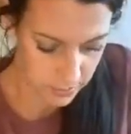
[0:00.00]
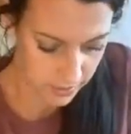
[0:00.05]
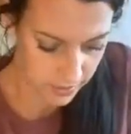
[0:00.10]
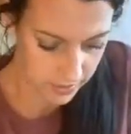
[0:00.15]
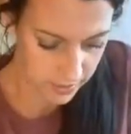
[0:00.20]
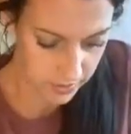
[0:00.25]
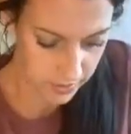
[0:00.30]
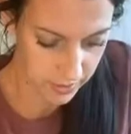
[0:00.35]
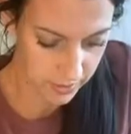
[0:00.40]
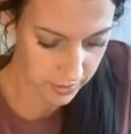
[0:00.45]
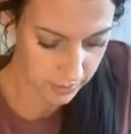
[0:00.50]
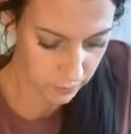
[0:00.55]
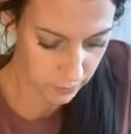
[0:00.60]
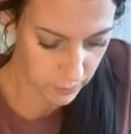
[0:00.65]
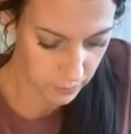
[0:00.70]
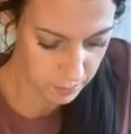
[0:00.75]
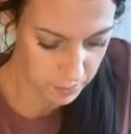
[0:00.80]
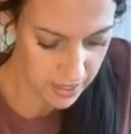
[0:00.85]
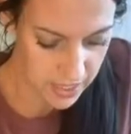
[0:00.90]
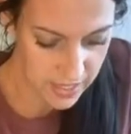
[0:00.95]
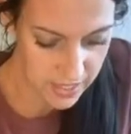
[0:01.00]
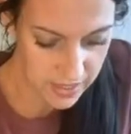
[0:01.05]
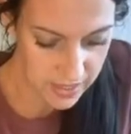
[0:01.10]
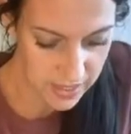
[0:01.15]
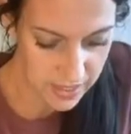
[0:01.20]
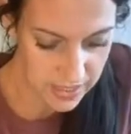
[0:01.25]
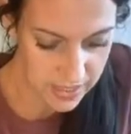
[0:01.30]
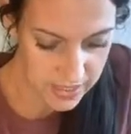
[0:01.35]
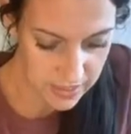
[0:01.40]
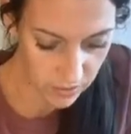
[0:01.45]
So we're going to
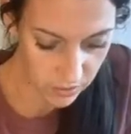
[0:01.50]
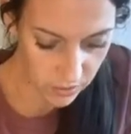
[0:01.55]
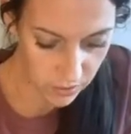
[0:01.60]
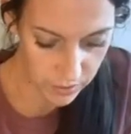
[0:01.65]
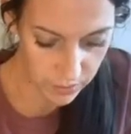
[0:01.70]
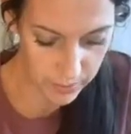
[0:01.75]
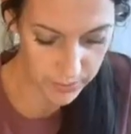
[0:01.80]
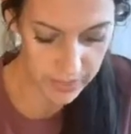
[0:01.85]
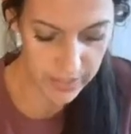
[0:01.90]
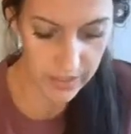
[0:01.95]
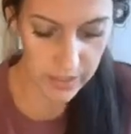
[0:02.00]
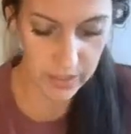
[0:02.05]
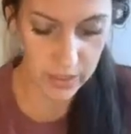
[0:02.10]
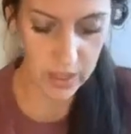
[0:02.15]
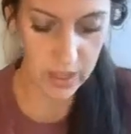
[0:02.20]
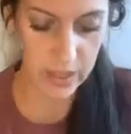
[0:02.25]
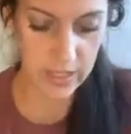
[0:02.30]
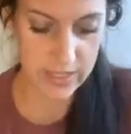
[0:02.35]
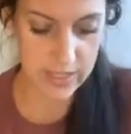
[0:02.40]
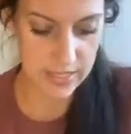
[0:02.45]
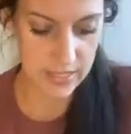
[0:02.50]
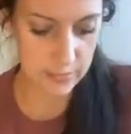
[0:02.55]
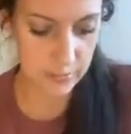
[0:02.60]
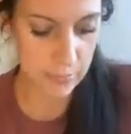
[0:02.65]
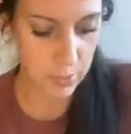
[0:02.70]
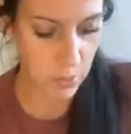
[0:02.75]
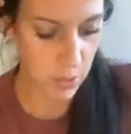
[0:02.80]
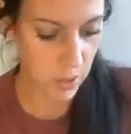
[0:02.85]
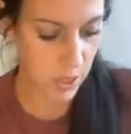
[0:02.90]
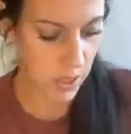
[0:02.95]
repeat this all the way across
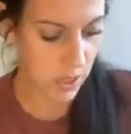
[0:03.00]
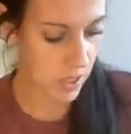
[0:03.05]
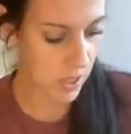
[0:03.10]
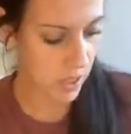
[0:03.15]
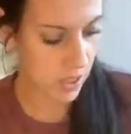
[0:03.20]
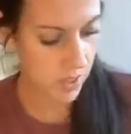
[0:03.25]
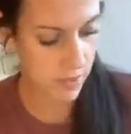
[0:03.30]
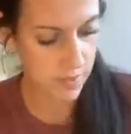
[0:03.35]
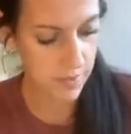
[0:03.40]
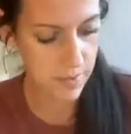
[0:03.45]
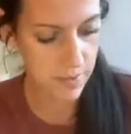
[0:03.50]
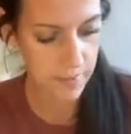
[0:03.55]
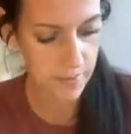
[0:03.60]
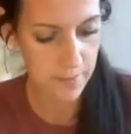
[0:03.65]
the board.